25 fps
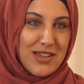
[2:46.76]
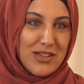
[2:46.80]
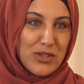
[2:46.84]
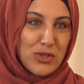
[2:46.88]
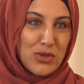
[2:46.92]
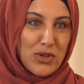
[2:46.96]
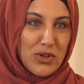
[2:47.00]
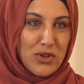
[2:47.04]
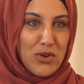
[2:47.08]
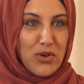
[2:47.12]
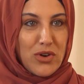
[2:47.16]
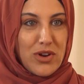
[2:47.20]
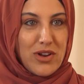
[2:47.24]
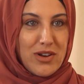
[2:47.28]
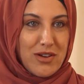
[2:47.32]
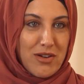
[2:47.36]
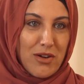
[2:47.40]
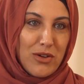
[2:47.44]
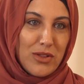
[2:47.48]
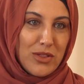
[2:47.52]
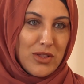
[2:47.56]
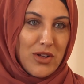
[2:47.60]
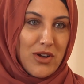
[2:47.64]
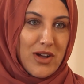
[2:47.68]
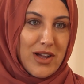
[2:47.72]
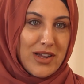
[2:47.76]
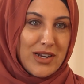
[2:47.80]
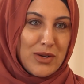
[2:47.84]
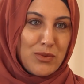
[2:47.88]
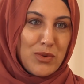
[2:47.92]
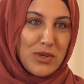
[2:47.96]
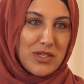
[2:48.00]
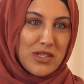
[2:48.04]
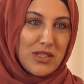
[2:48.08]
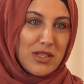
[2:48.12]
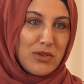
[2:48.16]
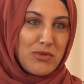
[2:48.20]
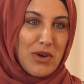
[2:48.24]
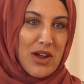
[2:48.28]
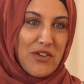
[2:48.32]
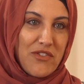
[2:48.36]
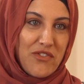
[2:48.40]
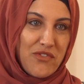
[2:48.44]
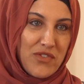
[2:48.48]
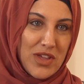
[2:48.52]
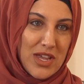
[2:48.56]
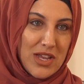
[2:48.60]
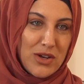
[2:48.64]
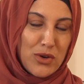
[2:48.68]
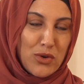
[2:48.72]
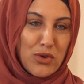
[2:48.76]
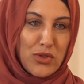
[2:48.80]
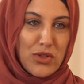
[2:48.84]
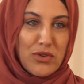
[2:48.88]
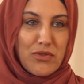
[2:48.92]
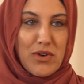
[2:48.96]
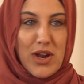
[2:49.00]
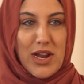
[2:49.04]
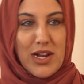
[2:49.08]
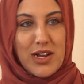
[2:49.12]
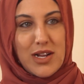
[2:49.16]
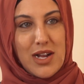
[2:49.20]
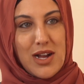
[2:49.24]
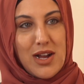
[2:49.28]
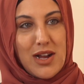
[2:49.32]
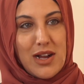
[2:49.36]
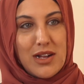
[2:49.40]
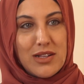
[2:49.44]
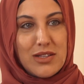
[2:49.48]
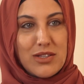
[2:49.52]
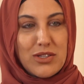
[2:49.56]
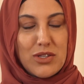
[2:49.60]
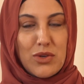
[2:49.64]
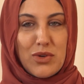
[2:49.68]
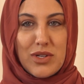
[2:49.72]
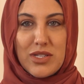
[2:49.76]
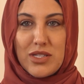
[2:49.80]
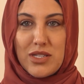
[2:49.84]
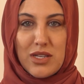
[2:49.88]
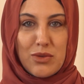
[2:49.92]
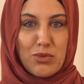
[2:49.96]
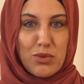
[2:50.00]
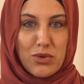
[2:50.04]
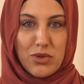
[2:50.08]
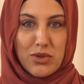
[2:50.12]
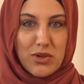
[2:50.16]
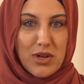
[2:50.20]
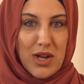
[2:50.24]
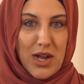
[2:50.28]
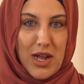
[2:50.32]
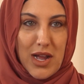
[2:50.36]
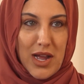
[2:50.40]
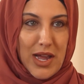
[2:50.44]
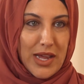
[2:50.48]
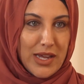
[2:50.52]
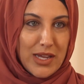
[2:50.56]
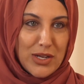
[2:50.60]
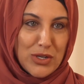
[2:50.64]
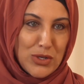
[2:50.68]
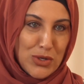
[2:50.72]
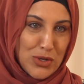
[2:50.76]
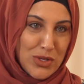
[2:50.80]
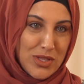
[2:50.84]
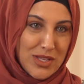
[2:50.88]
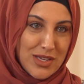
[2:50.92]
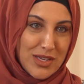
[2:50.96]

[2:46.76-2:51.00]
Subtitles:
sort of got it online, it wasn't the right fit or the right cut. So I said, well, I can do